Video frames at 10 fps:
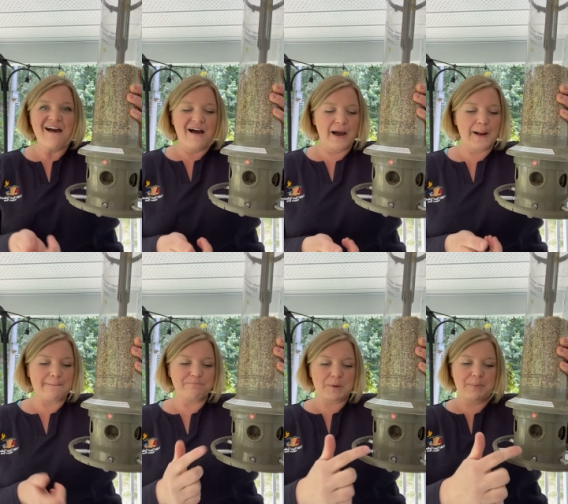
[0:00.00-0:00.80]

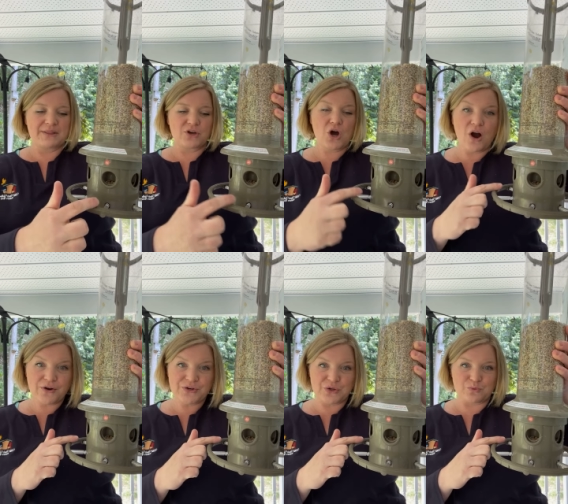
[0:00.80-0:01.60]
But the
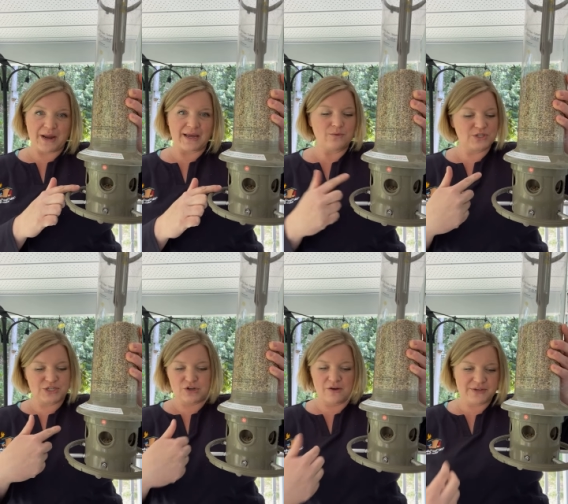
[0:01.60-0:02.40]
cardinal ring, which
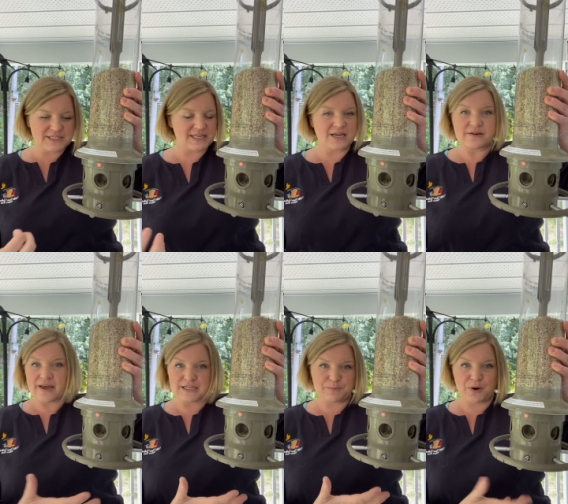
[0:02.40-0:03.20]
is obviously a
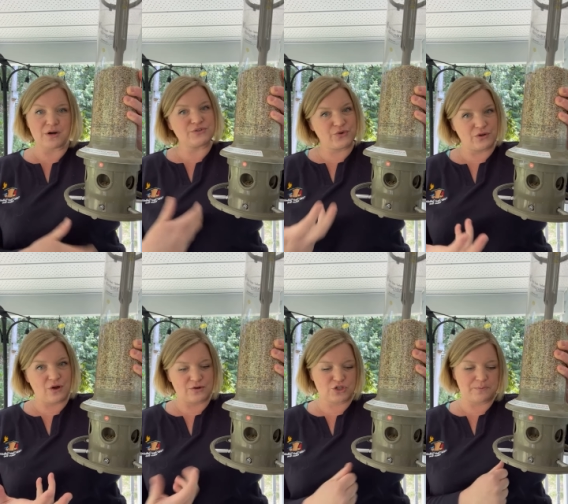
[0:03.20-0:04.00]
nice perch for a
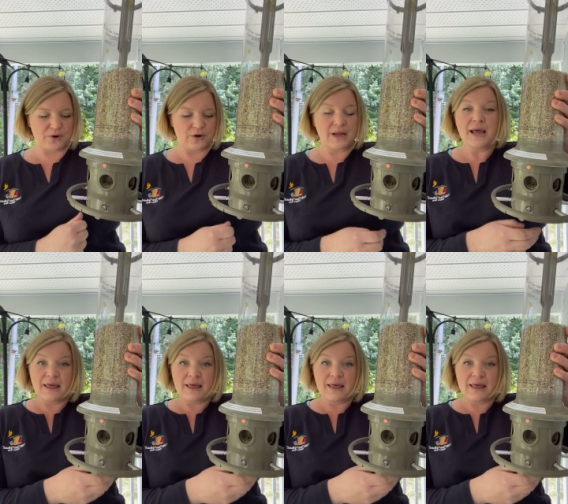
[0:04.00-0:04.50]
larger bird,